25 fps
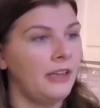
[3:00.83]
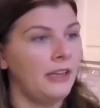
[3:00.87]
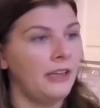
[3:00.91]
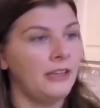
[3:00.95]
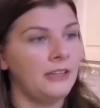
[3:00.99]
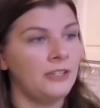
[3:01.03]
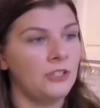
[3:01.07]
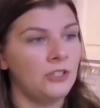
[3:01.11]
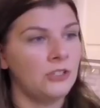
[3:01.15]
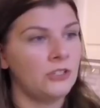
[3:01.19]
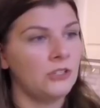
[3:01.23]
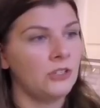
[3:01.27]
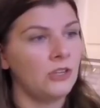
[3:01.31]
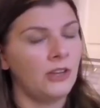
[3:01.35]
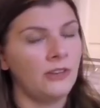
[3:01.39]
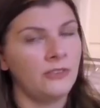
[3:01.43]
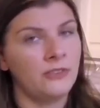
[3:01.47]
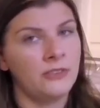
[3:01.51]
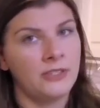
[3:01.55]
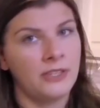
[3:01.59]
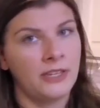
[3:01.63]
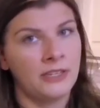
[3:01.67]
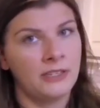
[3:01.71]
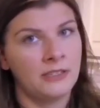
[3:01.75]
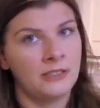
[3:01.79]
It just
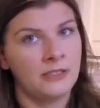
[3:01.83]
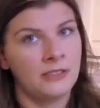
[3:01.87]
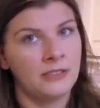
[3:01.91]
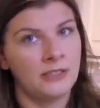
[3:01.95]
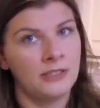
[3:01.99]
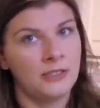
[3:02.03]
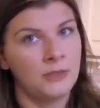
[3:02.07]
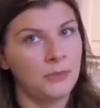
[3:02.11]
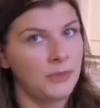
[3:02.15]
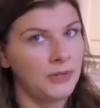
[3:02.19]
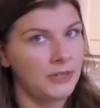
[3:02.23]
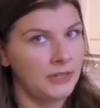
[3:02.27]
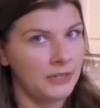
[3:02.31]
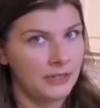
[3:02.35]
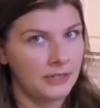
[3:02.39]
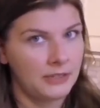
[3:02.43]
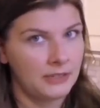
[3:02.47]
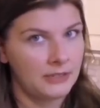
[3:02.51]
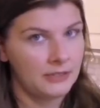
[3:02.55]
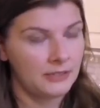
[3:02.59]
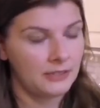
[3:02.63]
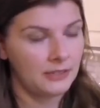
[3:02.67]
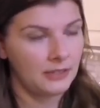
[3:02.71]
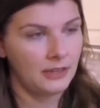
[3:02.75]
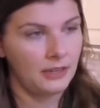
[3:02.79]
offsets the sweetness
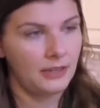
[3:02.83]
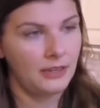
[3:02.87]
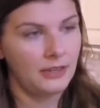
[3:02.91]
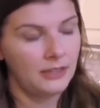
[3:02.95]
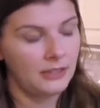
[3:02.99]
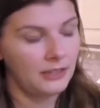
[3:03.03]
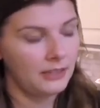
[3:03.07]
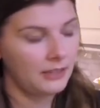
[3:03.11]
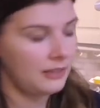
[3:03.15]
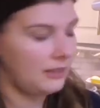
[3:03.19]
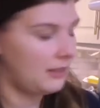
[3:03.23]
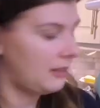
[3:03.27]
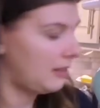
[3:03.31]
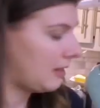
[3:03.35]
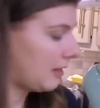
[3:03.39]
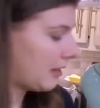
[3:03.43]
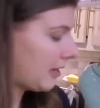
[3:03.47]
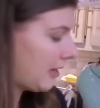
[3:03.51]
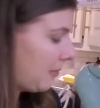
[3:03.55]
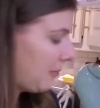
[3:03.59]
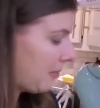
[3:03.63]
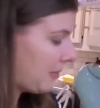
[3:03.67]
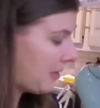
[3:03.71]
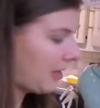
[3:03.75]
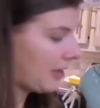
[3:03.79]
in the
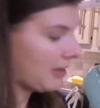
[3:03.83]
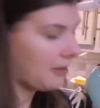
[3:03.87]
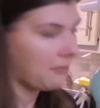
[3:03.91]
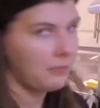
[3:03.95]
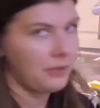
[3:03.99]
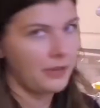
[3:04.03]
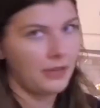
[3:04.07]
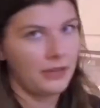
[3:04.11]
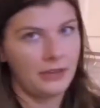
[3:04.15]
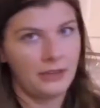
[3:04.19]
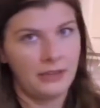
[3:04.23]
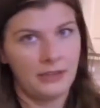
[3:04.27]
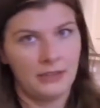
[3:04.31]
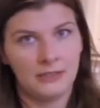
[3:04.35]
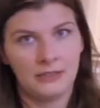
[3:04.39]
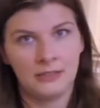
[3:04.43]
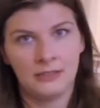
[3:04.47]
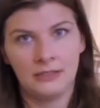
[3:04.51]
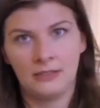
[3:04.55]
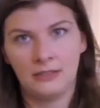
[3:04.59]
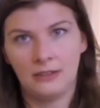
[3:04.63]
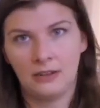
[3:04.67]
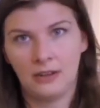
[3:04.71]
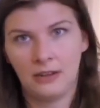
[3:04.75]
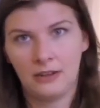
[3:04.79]
cupcake, but
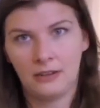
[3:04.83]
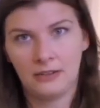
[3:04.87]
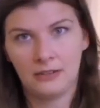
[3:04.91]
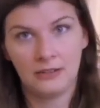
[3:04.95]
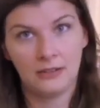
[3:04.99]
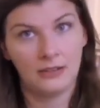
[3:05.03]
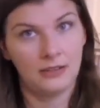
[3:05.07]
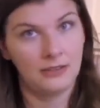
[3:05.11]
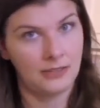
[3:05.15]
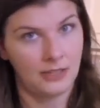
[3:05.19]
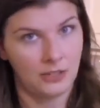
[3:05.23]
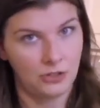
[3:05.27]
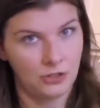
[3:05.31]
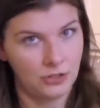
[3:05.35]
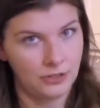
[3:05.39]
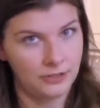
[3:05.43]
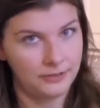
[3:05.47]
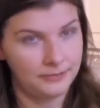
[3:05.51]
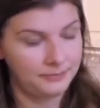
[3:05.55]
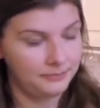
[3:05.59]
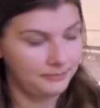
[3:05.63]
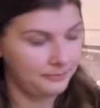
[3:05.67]
it's not essential.